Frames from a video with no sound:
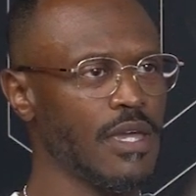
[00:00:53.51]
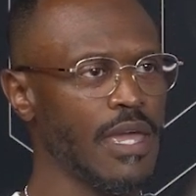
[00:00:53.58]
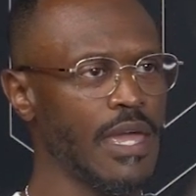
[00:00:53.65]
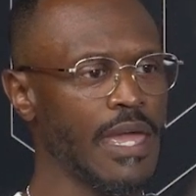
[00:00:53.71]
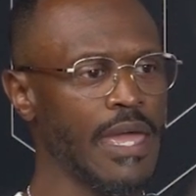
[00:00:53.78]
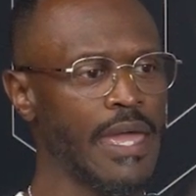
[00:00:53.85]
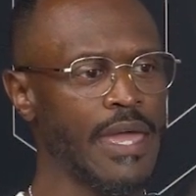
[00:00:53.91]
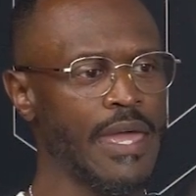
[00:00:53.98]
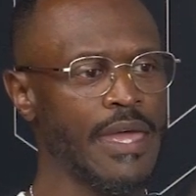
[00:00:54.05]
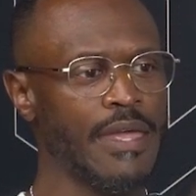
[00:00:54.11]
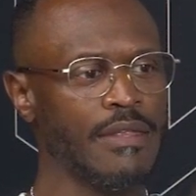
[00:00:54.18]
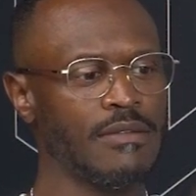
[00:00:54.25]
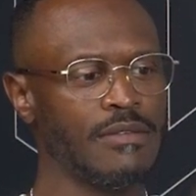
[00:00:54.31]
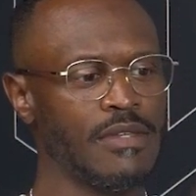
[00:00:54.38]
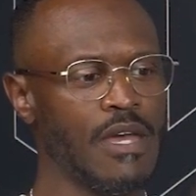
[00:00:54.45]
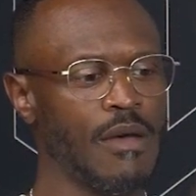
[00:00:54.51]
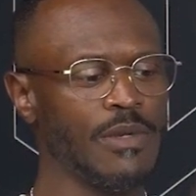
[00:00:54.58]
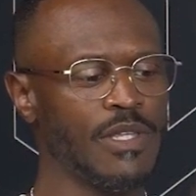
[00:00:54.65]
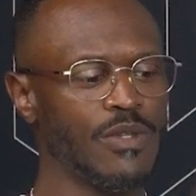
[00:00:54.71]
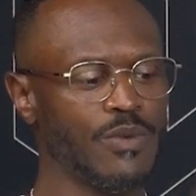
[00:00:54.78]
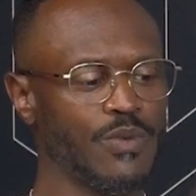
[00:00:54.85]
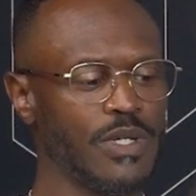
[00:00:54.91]
and tell me
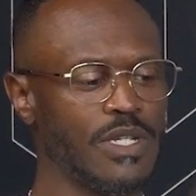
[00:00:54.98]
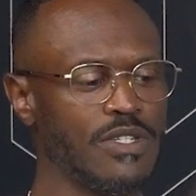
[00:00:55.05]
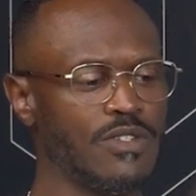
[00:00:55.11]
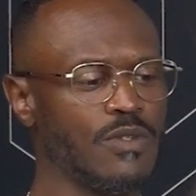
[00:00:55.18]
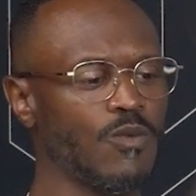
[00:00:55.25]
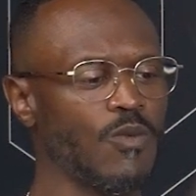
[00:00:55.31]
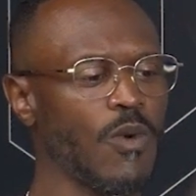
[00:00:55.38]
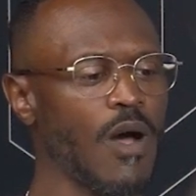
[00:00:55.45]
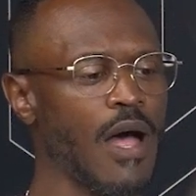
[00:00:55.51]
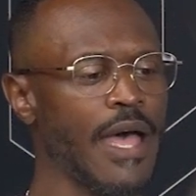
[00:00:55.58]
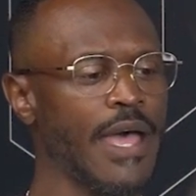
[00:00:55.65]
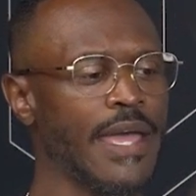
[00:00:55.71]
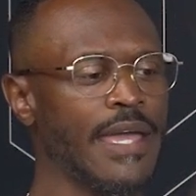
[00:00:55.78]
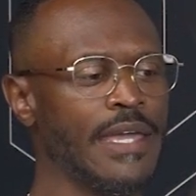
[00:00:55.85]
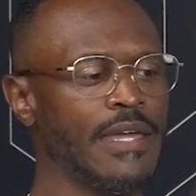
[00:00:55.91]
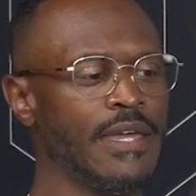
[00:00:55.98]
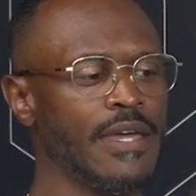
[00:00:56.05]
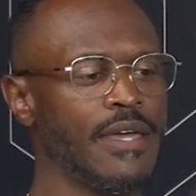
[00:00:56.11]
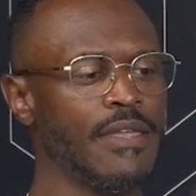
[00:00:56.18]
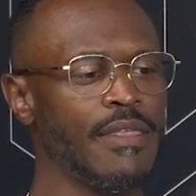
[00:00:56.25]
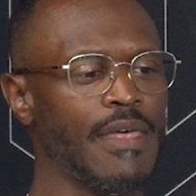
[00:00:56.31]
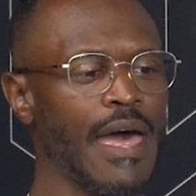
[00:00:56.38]
the reason why
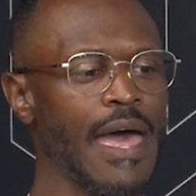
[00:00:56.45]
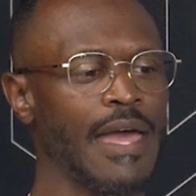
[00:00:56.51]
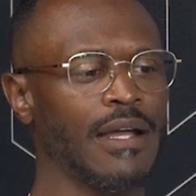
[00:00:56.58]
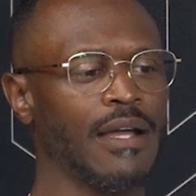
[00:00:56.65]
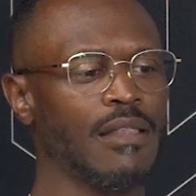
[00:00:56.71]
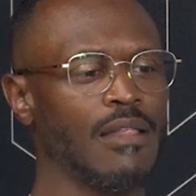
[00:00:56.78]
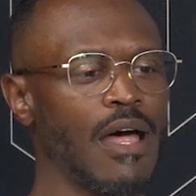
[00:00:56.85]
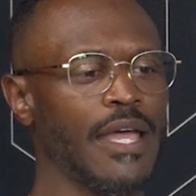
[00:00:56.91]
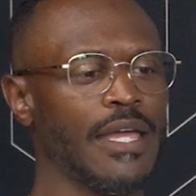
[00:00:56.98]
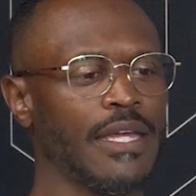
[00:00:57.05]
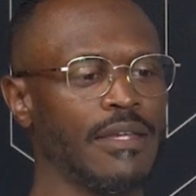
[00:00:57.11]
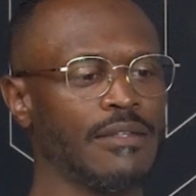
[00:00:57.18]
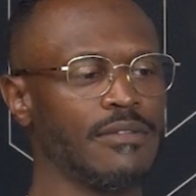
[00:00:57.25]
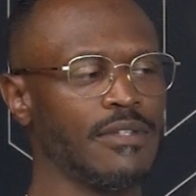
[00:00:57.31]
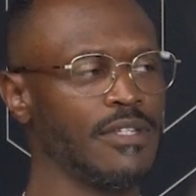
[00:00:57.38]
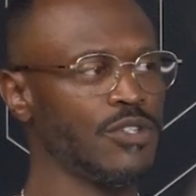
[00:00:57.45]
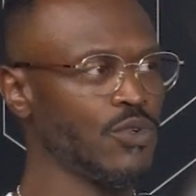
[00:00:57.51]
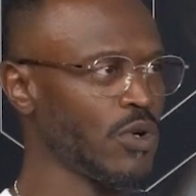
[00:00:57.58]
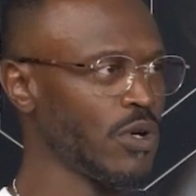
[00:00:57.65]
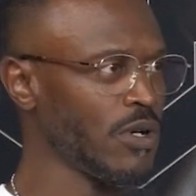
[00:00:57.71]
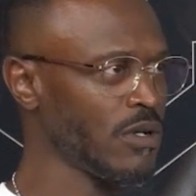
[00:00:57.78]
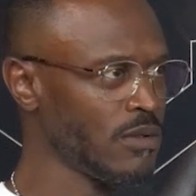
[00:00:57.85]
that client, in
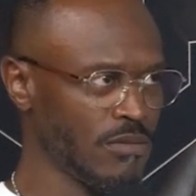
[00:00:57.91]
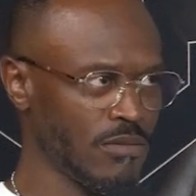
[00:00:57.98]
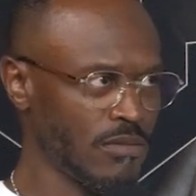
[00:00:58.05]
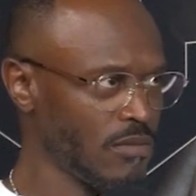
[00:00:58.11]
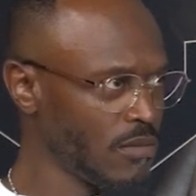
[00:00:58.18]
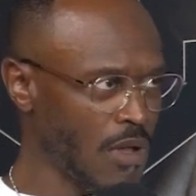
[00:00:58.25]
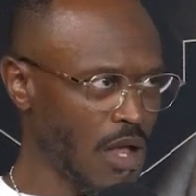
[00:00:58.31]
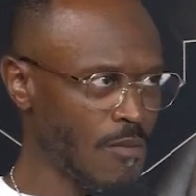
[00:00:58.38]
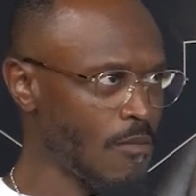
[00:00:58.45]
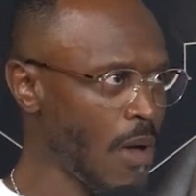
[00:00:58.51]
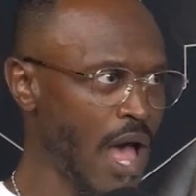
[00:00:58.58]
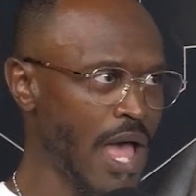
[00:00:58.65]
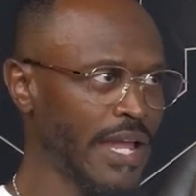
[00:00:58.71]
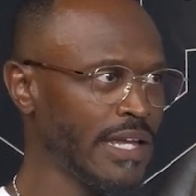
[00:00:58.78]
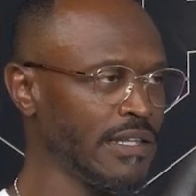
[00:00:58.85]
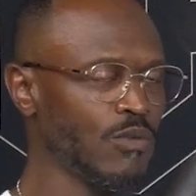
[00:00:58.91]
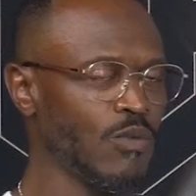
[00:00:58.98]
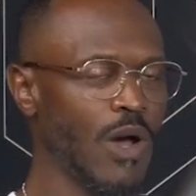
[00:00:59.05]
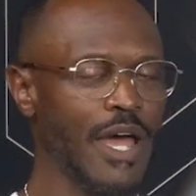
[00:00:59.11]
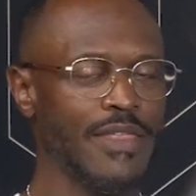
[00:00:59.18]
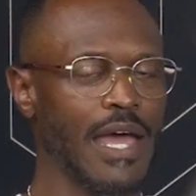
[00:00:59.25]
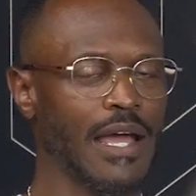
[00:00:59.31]
your mind,
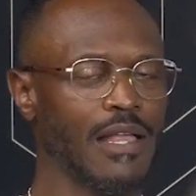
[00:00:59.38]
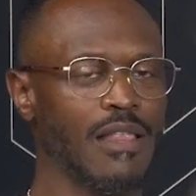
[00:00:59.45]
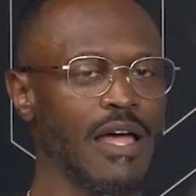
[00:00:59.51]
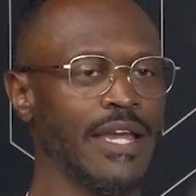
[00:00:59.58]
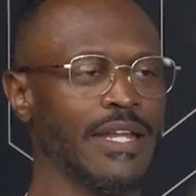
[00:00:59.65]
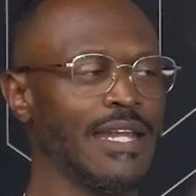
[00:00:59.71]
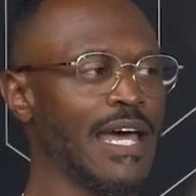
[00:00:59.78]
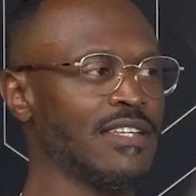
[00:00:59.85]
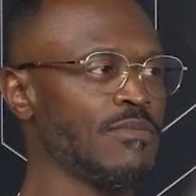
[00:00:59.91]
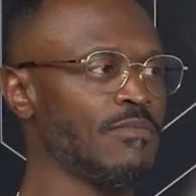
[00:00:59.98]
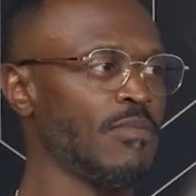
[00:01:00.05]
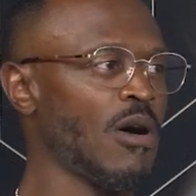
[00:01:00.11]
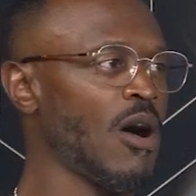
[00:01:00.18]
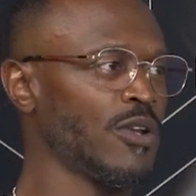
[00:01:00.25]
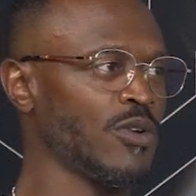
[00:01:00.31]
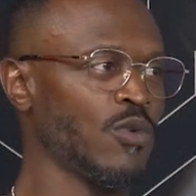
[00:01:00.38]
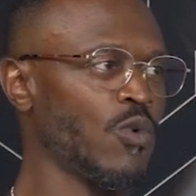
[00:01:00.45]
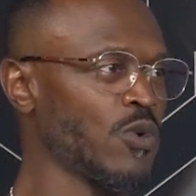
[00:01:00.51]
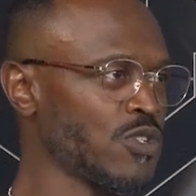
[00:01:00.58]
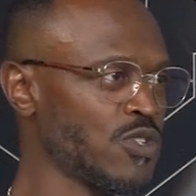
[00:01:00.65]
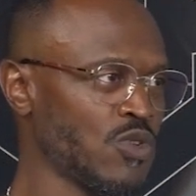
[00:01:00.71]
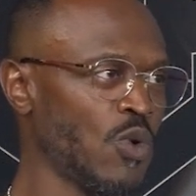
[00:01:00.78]
why that client hasn't bought
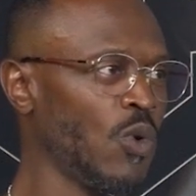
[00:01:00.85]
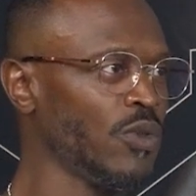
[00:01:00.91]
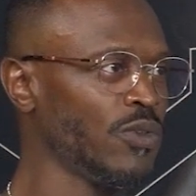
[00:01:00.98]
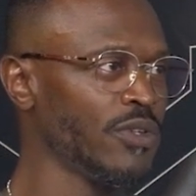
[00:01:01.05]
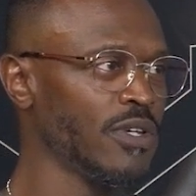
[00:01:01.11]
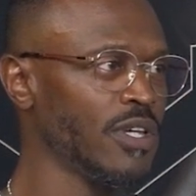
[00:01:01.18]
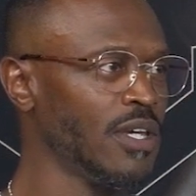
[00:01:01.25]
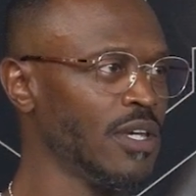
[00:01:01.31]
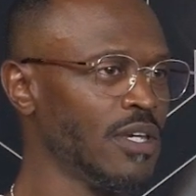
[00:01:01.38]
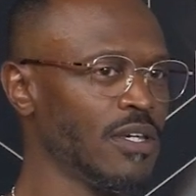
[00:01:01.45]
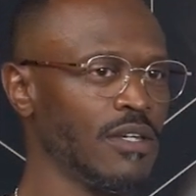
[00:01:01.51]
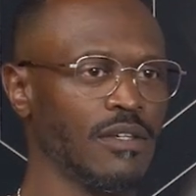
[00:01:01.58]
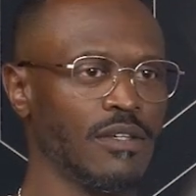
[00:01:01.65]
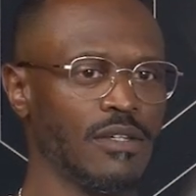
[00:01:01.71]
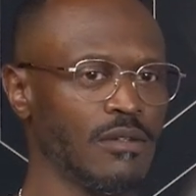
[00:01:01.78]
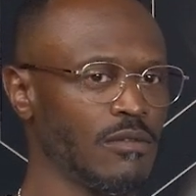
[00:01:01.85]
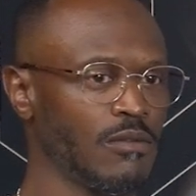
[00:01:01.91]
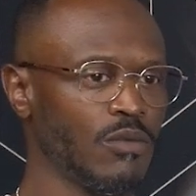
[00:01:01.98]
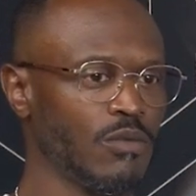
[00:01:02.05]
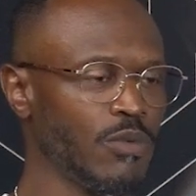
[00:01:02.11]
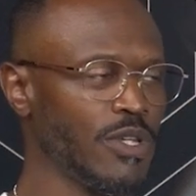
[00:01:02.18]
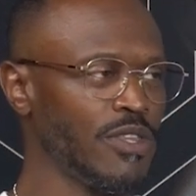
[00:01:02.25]
or sold
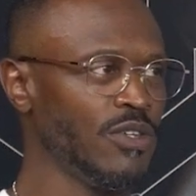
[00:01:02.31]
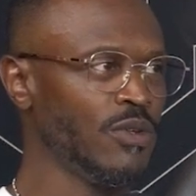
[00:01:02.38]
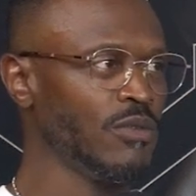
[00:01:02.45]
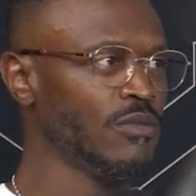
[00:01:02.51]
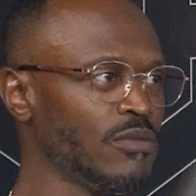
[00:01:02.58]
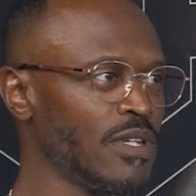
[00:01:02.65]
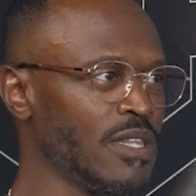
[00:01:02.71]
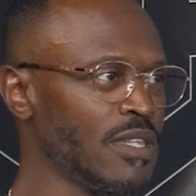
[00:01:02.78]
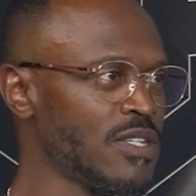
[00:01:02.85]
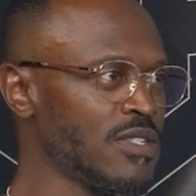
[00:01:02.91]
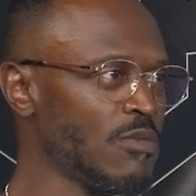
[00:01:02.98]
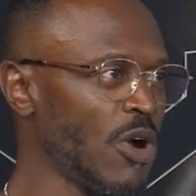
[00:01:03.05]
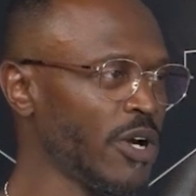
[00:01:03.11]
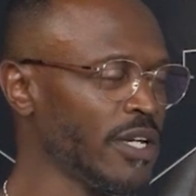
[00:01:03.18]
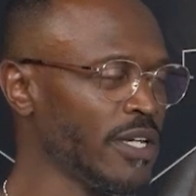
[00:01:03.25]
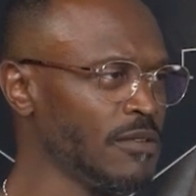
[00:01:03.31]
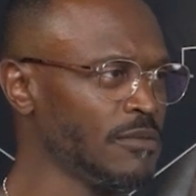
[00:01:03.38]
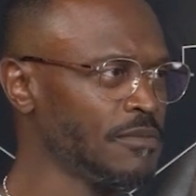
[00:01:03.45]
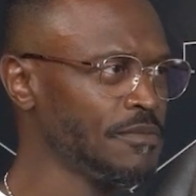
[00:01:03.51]
with you in this market.